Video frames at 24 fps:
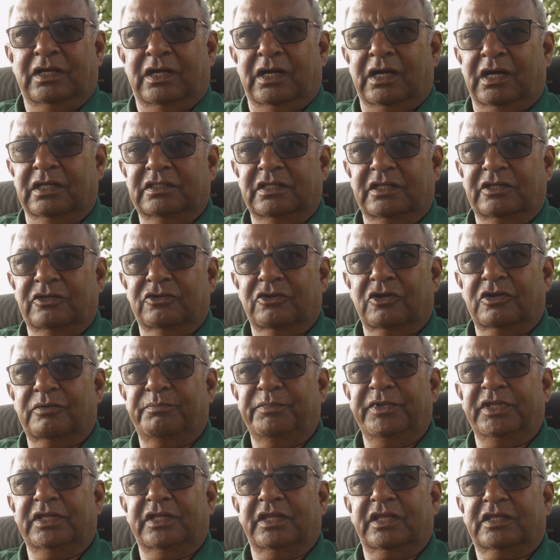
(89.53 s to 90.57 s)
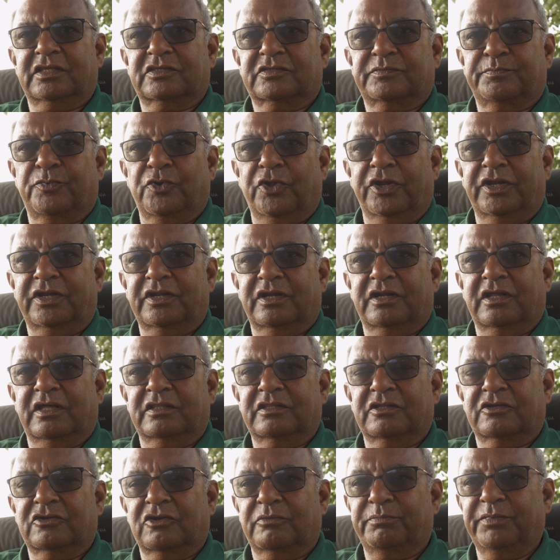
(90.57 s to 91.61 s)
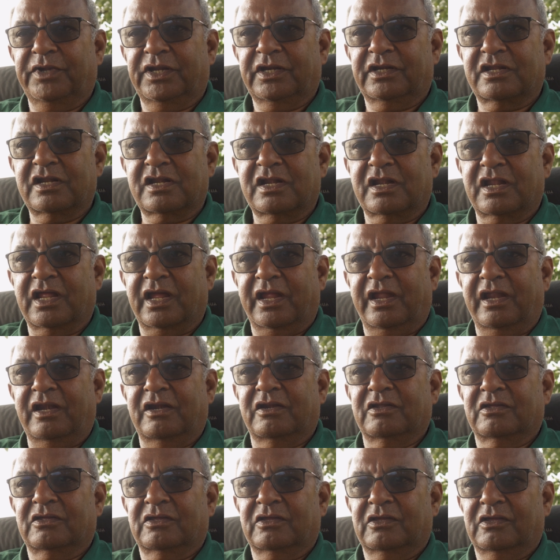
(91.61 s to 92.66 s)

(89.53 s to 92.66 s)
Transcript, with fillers: Are they not being exploited? Are they not being denied